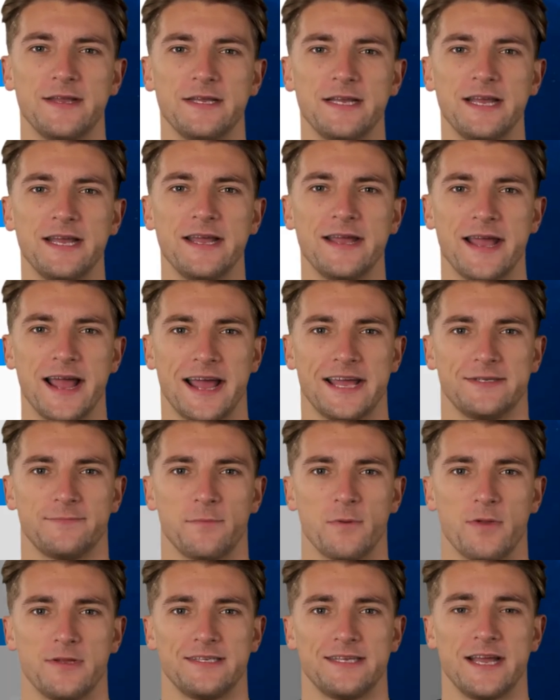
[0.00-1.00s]
DNS
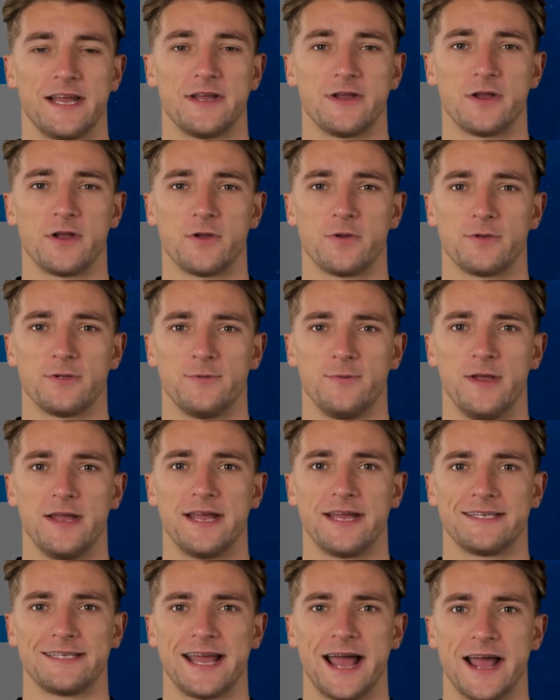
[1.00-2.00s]
poisoning occurs when
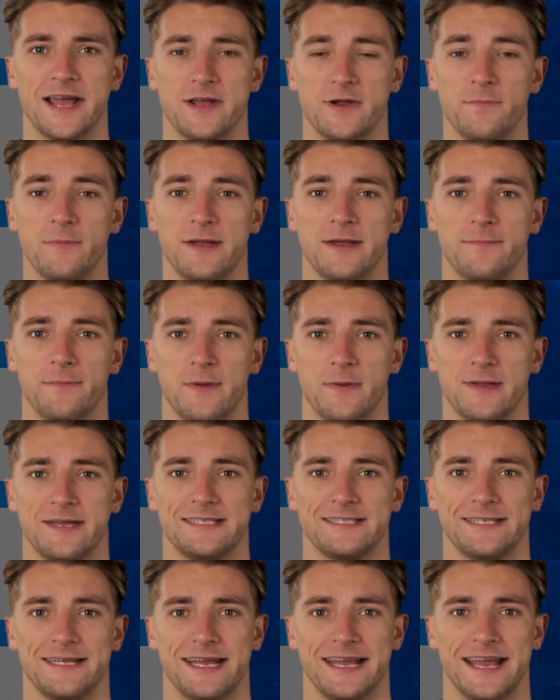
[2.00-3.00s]
an attacker
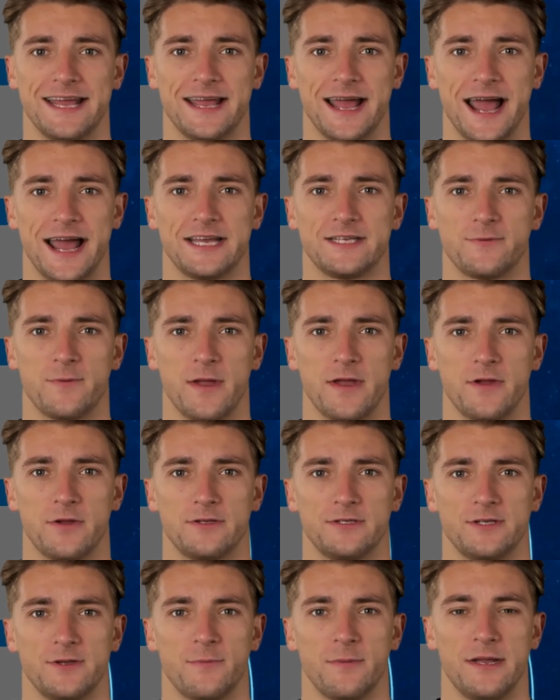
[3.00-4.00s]
manipulates DNS
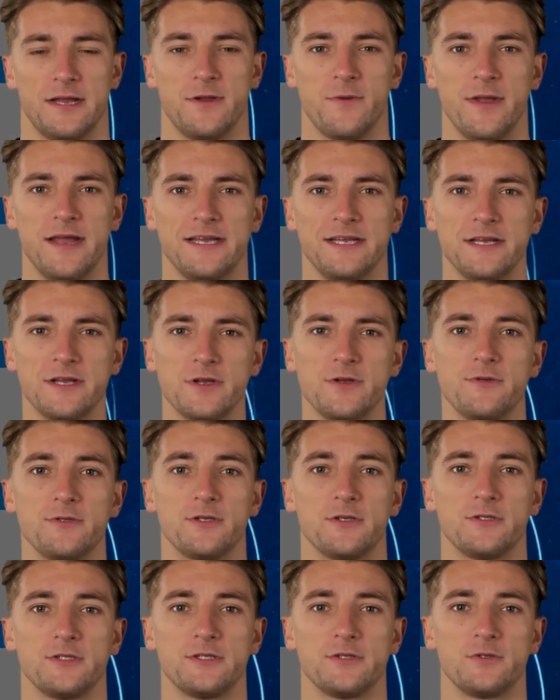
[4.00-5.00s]
records to redirect
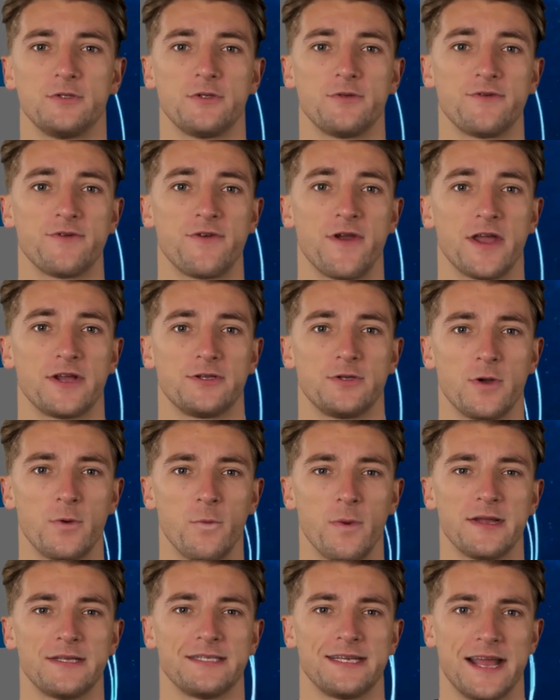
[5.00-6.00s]
users to a
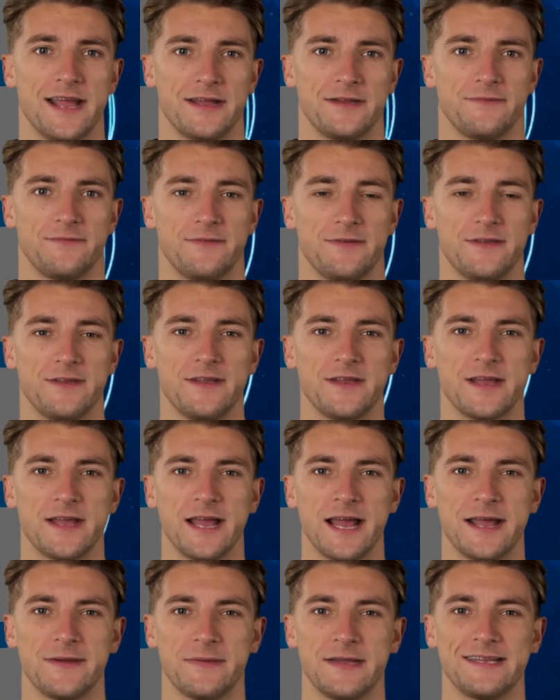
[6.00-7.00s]
fraudulent website.
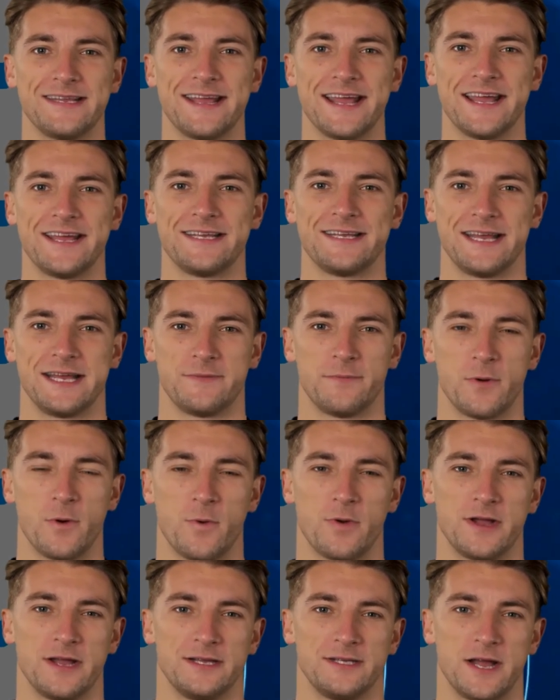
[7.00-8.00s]
In this case, the
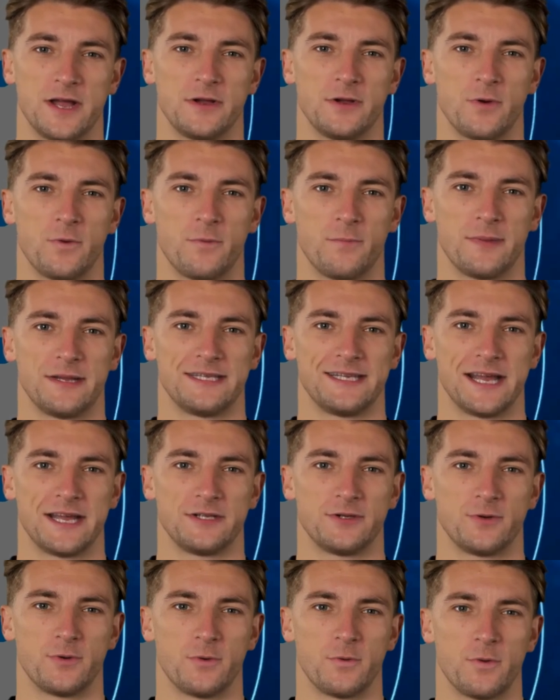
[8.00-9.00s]
employee is unknowingly
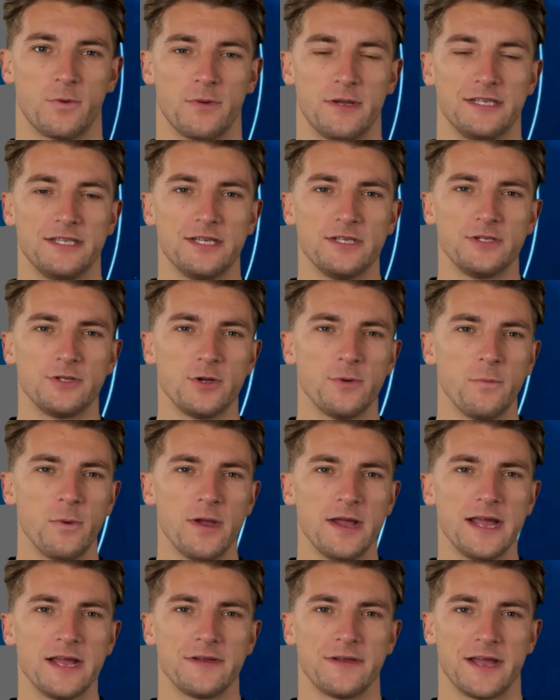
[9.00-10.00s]
sent to a malicious
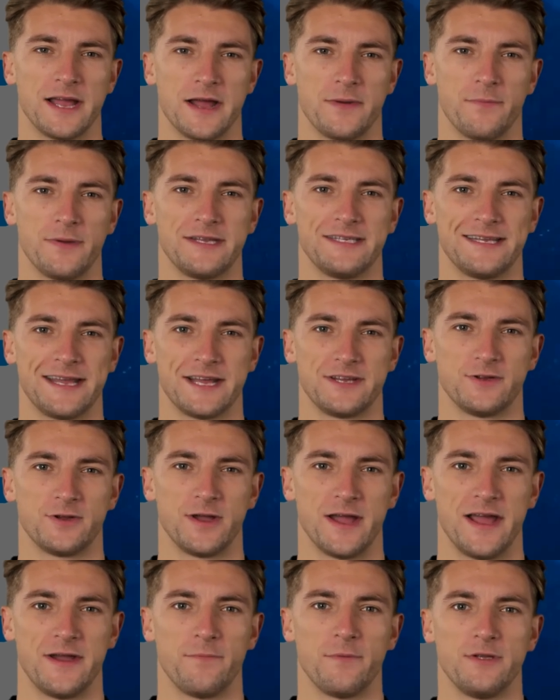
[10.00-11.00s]
duplicate of the company's
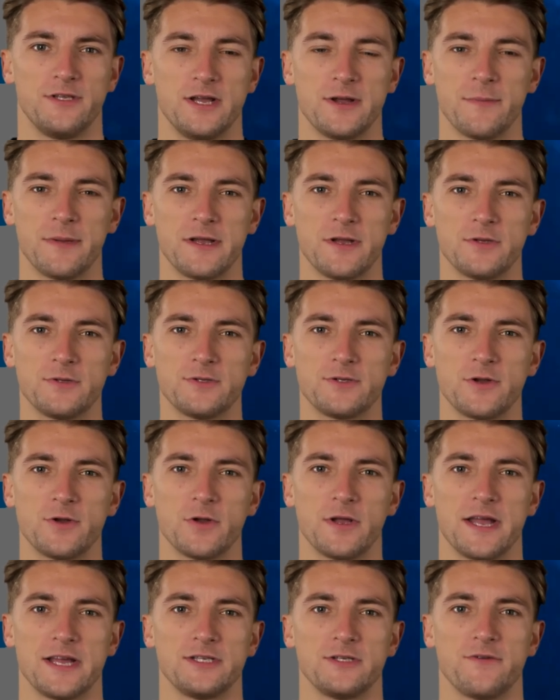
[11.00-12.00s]
intranet, which could be used for
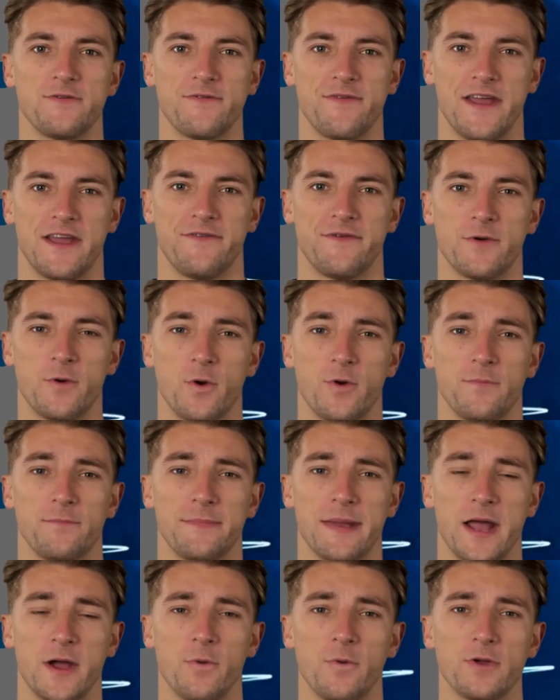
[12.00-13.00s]
credential theft or
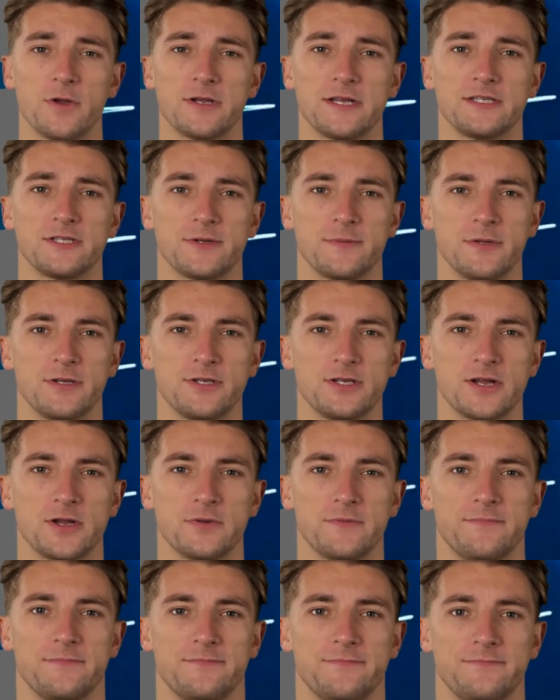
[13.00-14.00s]
malware distribution.